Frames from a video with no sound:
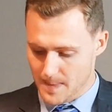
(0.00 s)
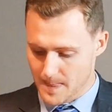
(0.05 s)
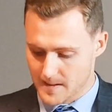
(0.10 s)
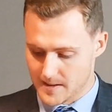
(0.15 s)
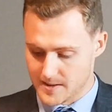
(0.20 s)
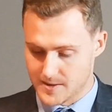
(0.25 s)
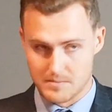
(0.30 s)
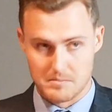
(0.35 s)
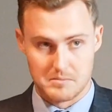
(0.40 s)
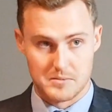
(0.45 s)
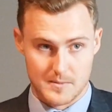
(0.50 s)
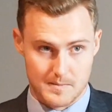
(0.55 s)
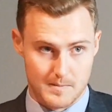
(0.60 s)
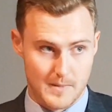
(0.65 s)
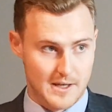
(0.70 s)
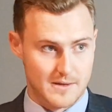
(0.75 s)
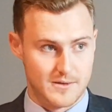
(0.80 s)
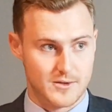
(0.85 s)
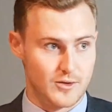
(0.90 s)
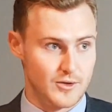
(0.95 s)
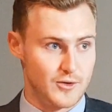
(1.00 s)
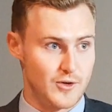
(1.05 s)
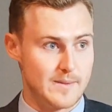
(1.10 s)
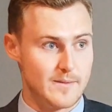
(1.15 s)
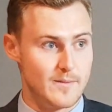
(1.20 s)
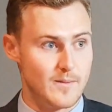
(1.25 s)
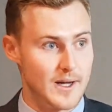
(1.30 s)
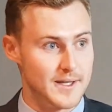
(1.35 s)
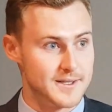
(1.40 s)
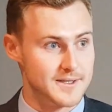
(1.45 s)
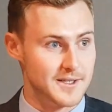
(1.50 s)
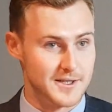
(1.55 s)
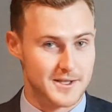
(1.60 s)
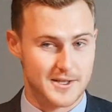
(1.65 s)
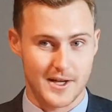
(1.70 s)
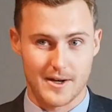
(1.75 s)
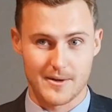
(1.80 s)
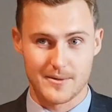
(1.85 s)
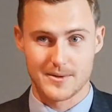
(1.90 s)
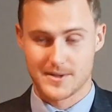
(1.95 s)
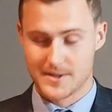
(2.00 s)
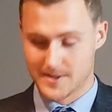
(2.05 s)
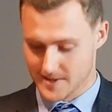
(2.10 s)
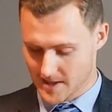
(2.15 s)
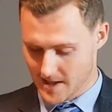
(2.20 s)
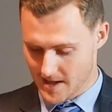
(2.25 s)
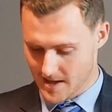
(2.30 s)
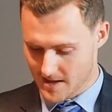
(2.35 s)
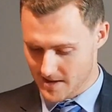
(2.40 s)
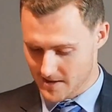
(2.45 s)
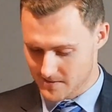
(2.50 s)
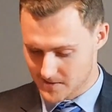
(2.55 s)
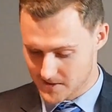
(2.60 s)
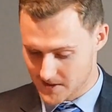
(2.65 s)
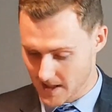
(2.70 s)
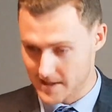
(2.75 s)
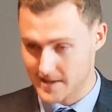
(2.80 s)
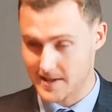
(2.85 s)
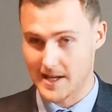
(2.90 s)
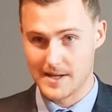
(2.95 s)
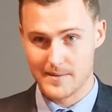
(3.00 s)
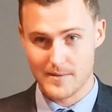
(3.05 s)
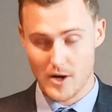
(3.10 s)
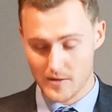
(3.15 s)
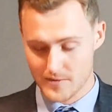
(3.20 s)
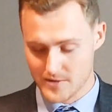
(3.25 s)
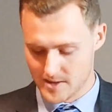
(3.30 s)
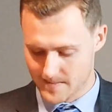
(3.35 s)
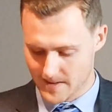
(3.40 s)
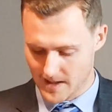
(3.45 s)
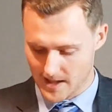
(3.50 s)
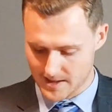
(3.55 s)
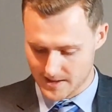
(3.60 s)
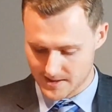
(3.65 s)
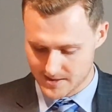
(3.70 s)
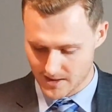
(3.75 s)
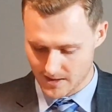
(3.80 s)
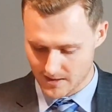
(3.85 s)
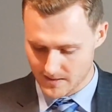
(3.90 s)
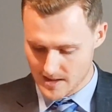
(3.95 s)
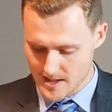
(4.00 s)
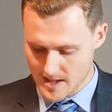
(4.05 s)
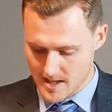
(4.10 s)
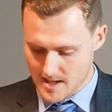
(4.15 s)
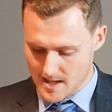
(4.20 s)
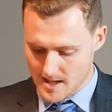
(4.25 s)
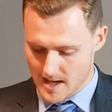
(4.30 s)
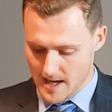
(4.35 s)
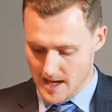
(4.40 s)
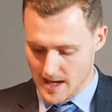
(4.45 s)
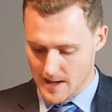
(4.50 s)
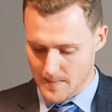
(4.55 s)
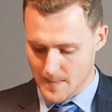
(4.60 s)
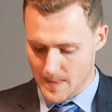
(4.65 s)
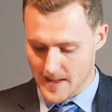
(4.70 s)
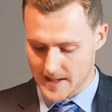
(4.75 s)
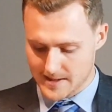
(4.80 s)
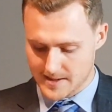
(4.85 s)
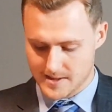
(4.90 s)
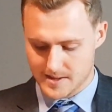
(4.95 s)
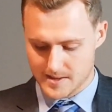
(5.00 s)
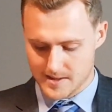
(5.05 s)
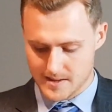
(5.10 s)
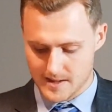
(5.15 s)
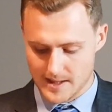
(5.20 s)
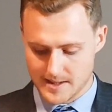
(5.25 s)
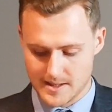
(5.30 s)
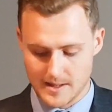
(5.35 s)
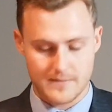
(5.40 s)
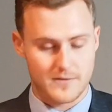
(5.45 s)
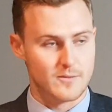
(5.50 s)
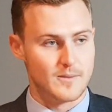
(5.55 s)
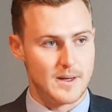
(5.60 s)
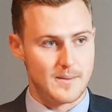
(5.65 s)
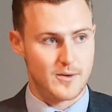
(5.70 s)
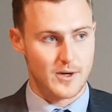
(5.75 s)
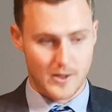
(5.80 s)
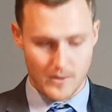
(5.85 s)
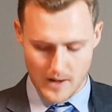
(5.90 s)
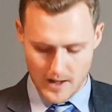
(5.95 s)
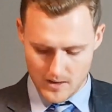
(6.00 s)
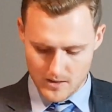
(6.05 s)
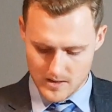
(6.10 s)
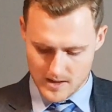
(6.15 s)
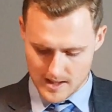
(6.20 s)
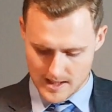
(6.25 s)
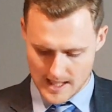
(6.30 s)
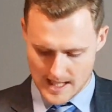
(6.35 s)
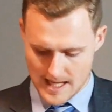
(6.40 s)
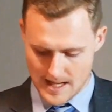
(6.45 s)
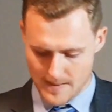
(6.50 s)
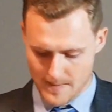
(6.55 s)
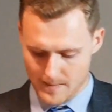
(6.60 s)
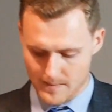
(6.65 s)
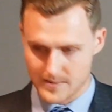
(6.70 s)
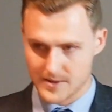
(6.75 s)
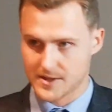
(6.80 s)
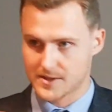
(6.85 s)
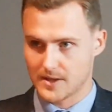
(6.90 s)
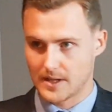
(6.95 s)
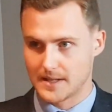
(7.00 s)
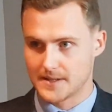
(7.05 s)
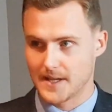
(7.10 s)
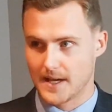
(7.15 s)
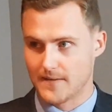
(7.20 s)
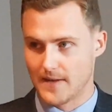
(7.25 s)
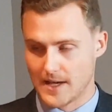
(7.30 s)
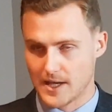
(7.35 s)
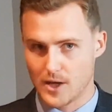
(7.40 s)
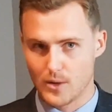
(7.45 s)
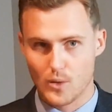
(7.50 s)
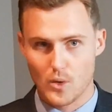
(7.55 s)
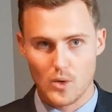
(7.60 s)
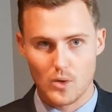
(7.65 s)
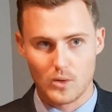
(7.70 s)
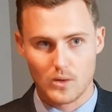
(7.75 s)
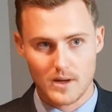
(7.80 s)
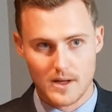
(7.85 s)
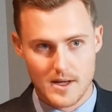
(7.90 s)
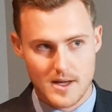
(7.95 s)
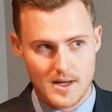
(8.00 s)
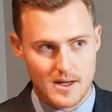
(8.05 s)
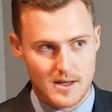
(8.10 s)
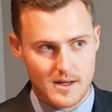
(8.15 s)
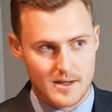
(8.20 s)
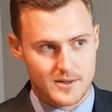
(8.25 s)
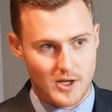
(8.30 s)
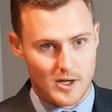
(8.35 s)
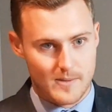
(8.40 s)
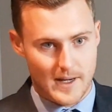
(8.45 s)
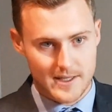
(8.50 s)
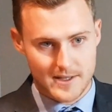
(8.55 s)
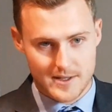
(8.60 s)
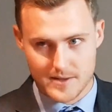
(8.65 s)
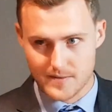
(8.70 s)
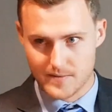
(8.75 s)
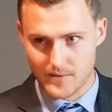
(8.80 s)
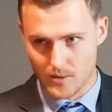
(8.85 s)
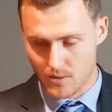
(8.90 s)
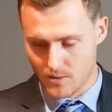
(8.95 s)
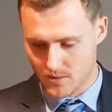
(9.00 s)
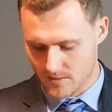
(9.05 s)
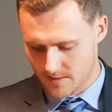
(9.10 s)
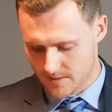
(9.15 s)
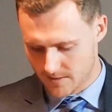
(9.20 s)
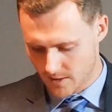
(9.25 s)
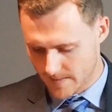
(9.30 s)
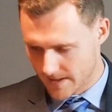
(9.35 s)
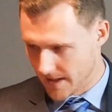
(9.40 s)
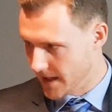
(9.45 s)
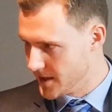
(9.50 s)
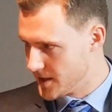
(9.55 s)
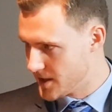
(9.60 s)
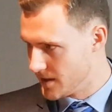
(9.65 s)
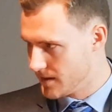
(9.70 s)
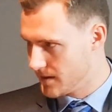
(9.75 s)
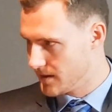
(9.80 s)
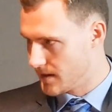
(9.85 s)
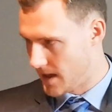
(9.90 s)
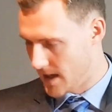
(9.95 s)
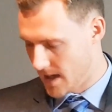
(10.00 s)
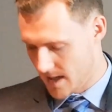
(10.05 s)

It's been a sort of dream of mine since I was started to get involved in the party. So that's it from me pretty well. Just like to say thank you all so much for the nomination.